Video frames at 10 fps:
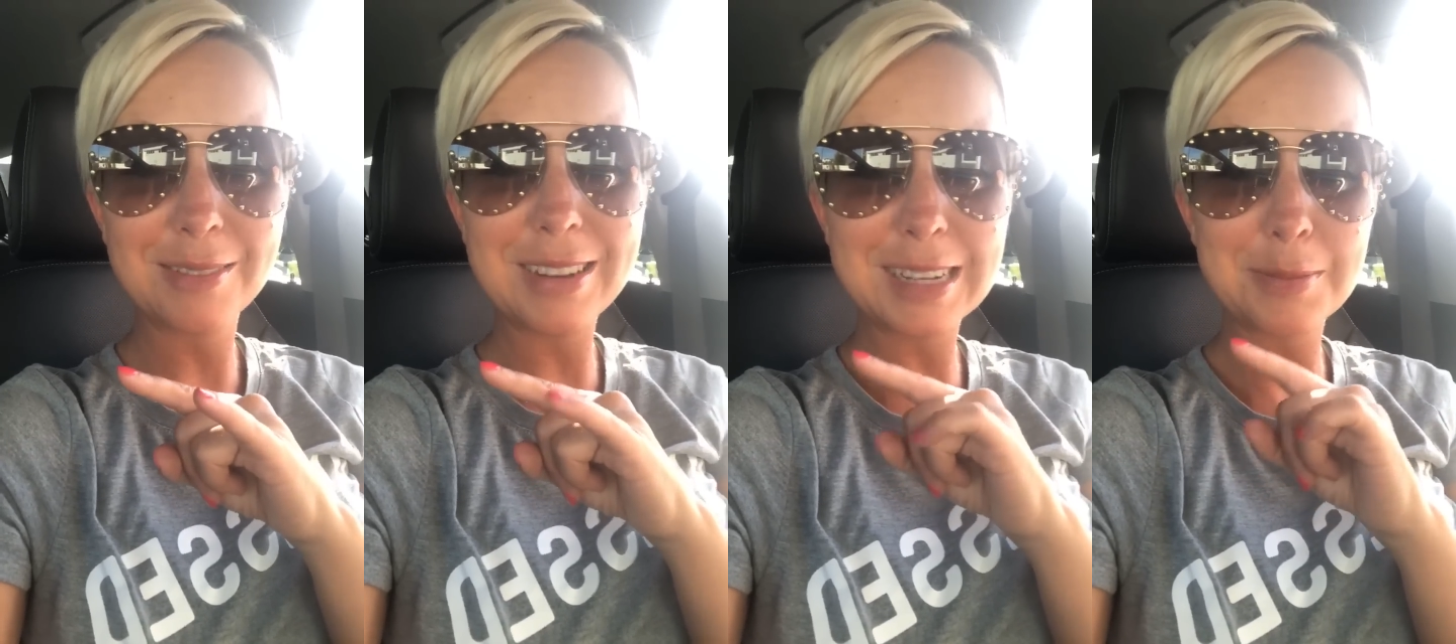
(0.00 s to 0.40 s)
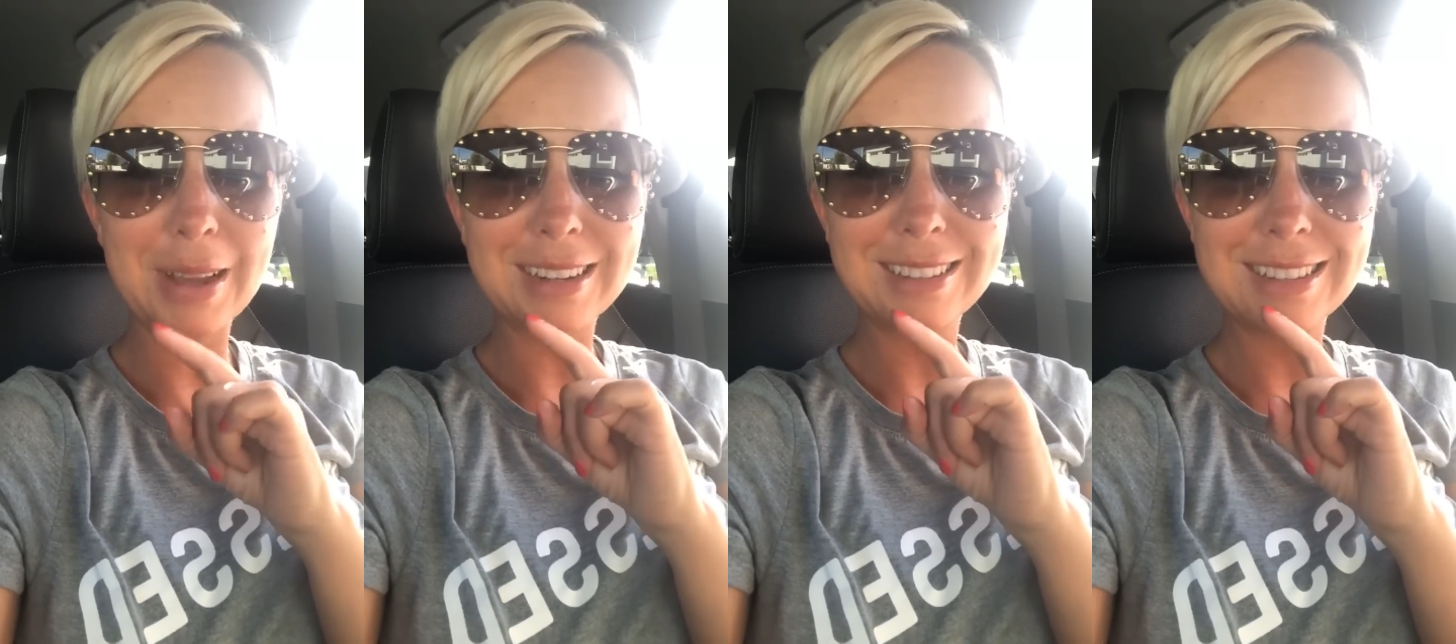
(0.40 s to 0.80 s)
we
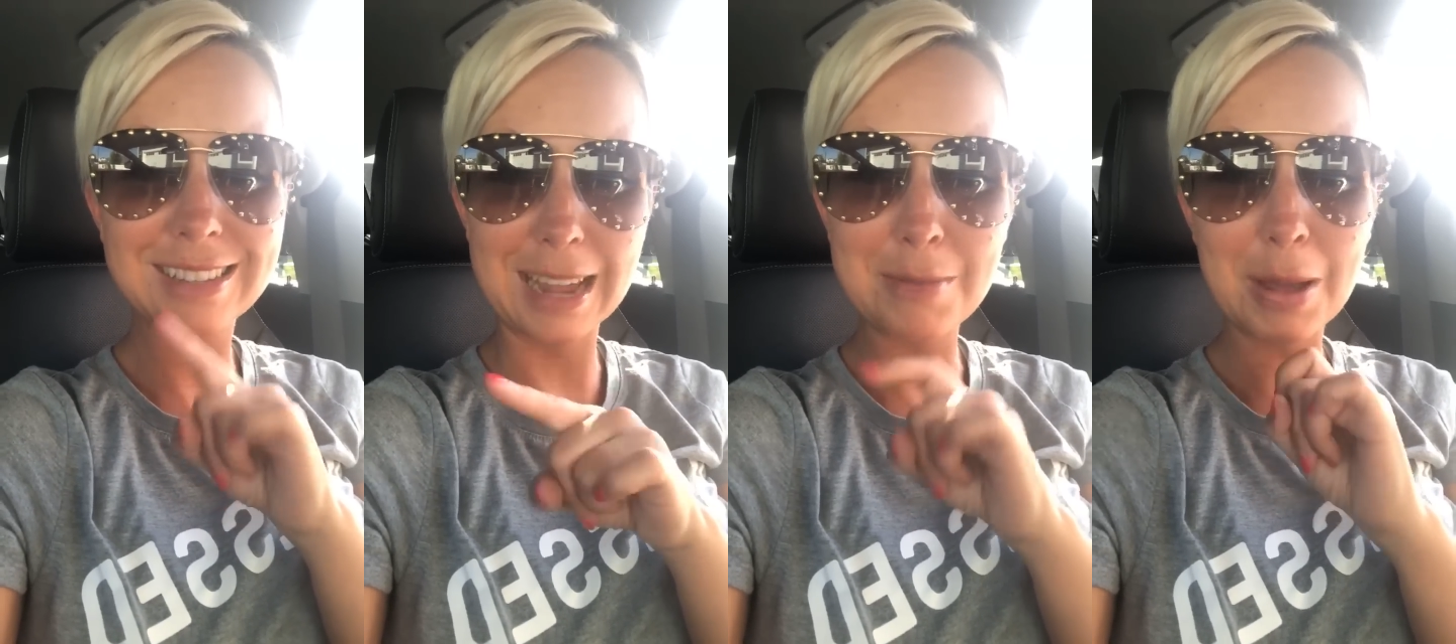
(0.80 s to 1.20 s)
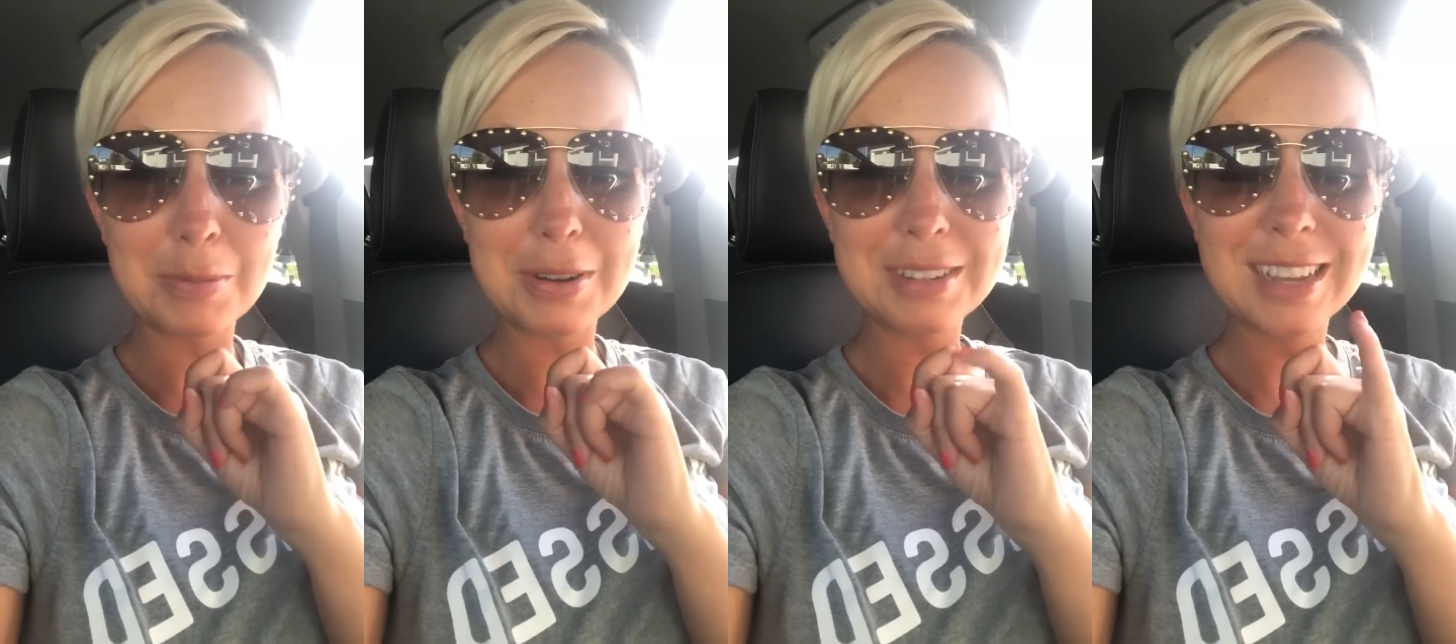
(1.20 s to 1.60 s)
expect the same
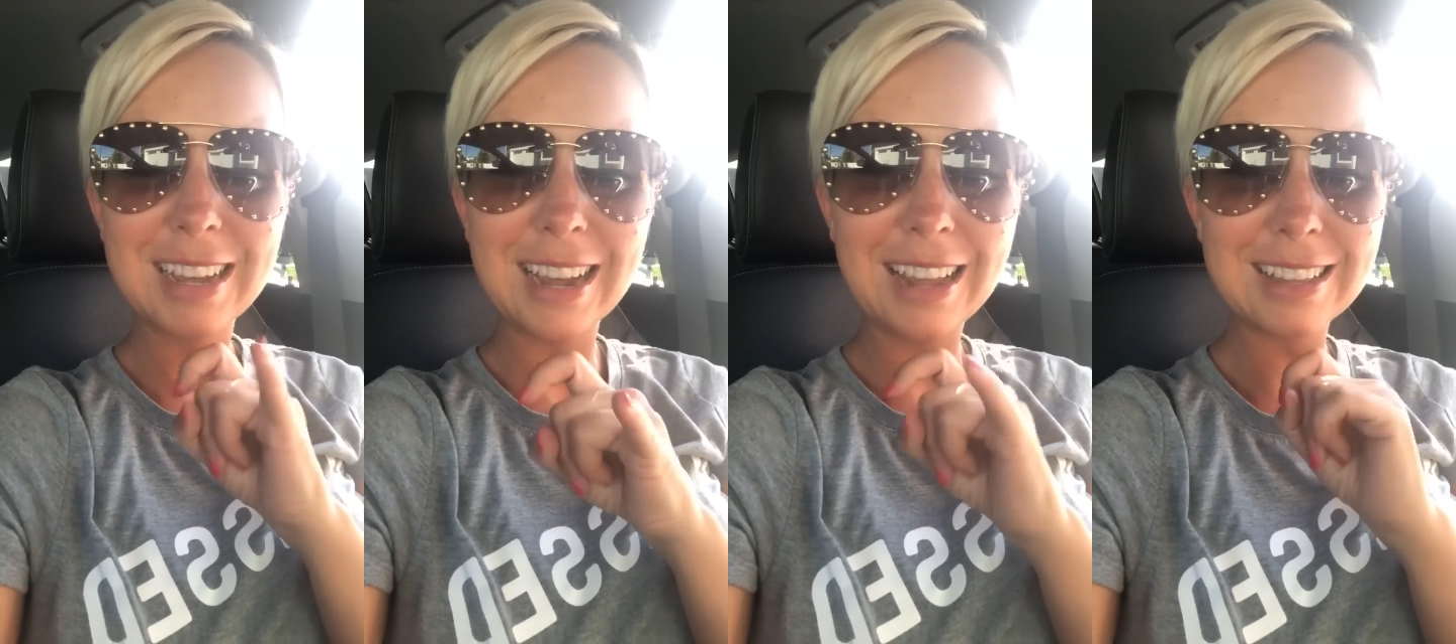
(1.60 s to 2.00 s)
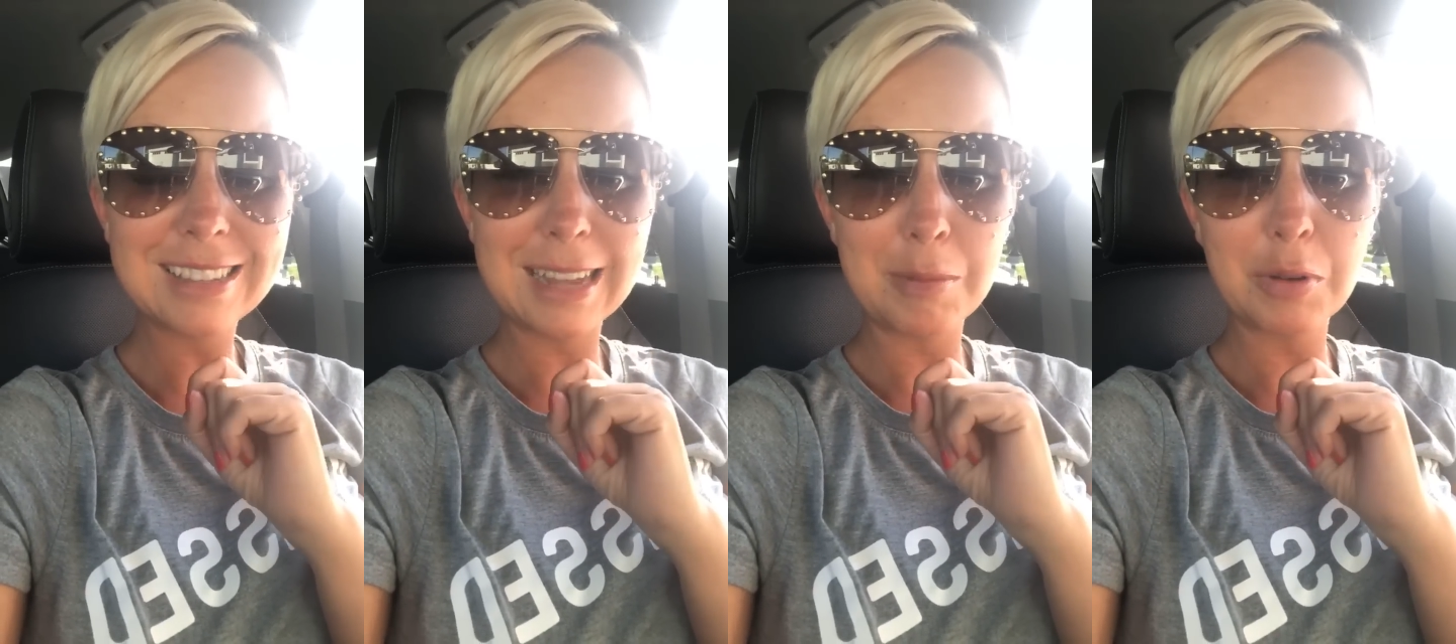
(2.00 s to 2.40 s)
emerald and the
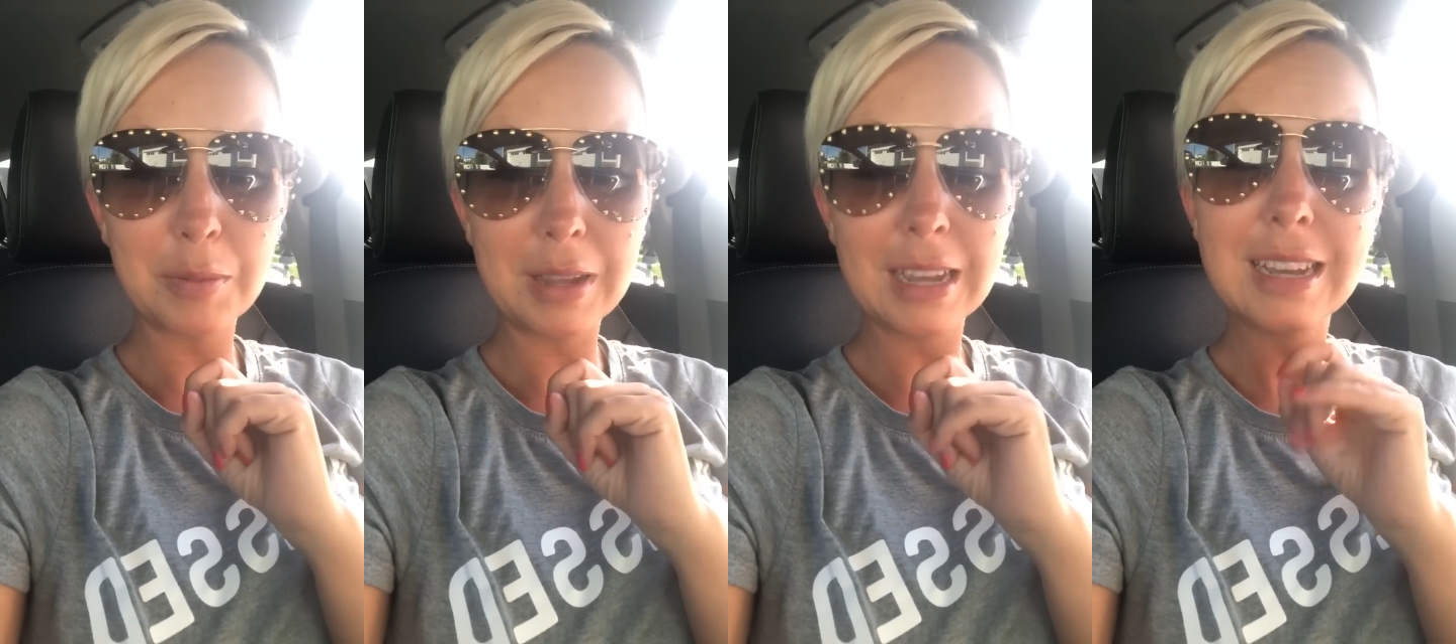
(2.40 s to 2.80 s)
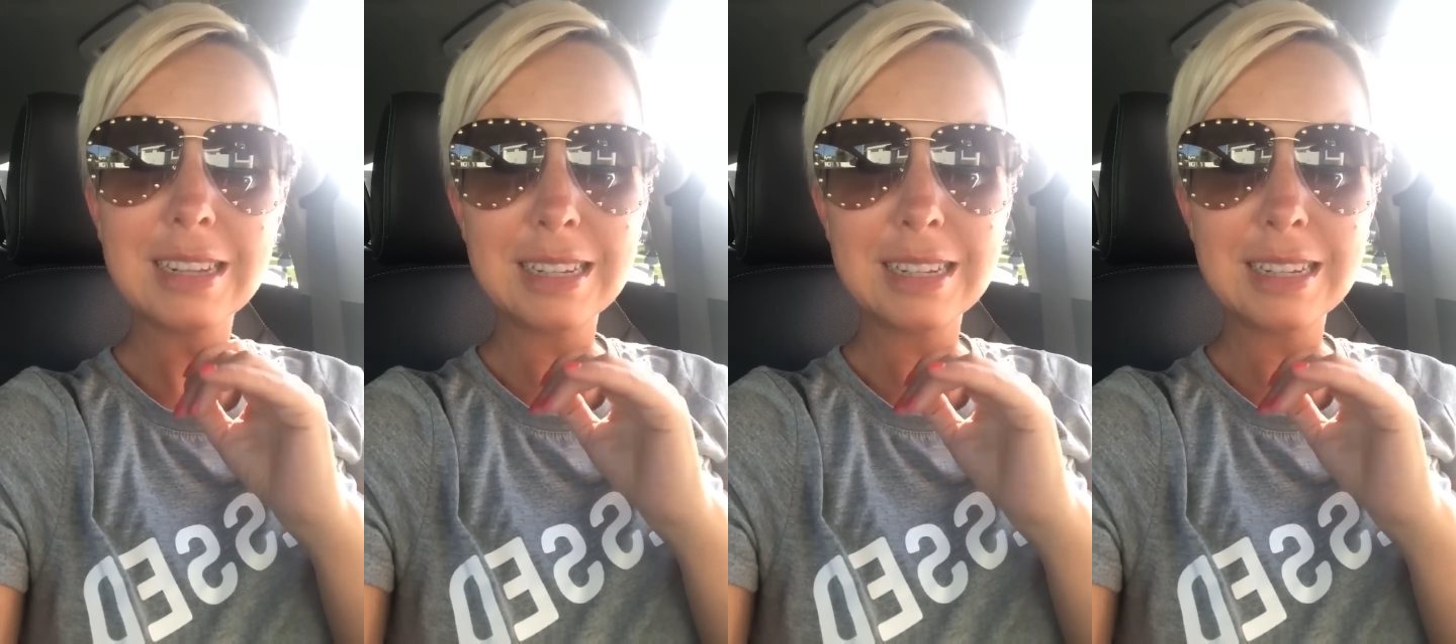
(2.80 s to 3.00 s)
same ruby